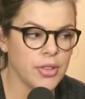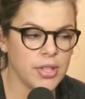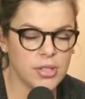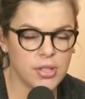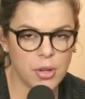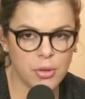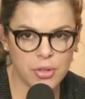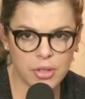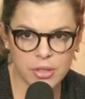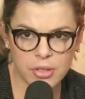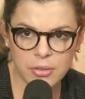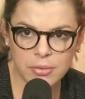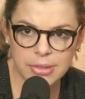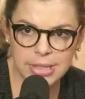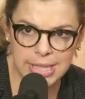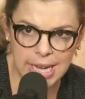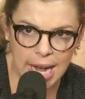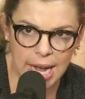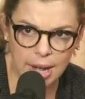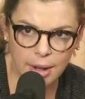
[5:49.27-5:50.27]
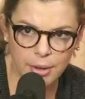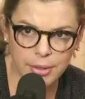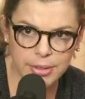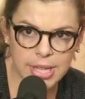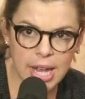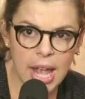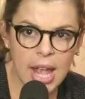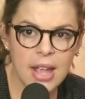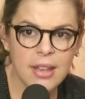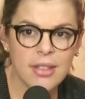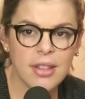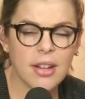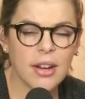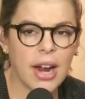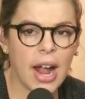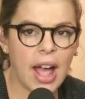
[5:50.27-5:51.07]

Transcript: And so there's no doubt that there